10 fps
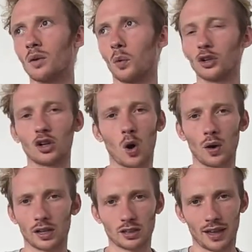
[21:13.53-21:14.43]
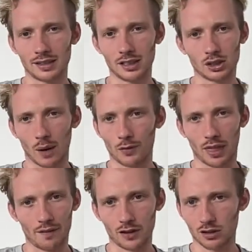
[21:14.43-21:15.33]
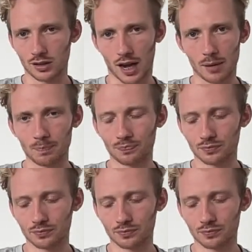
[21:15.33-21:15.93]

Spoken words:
when you're going into that tea shop for that first time.